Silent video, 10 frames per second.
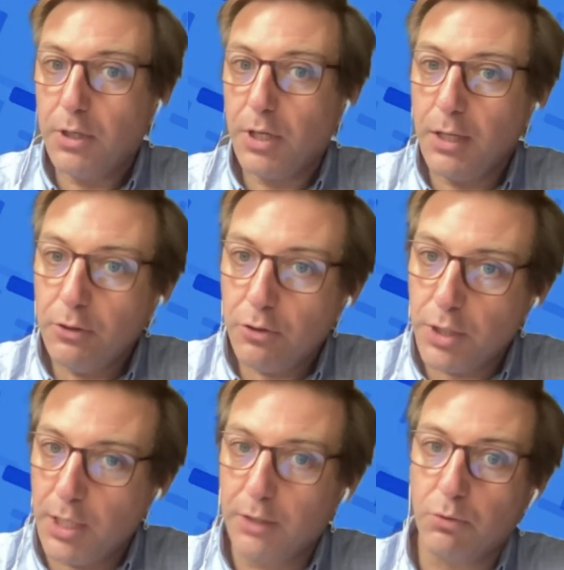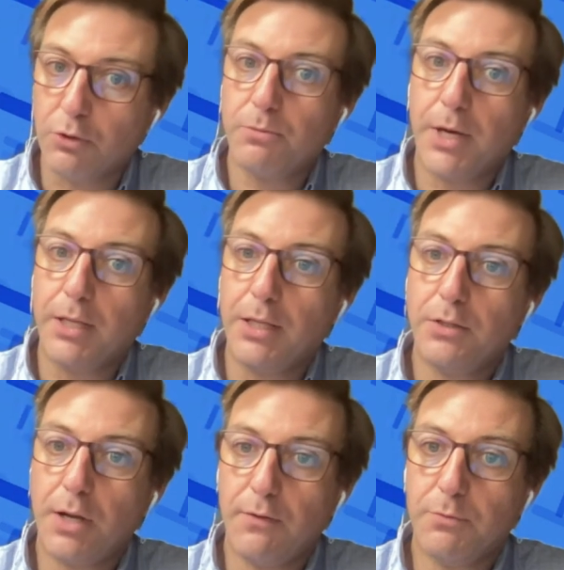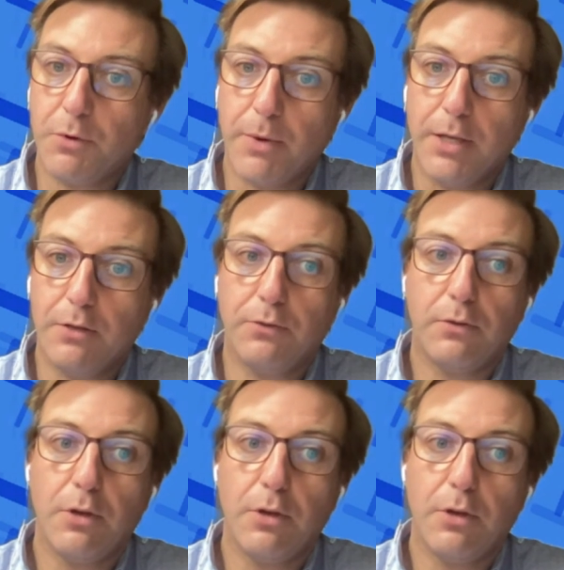into the networks by these service providers.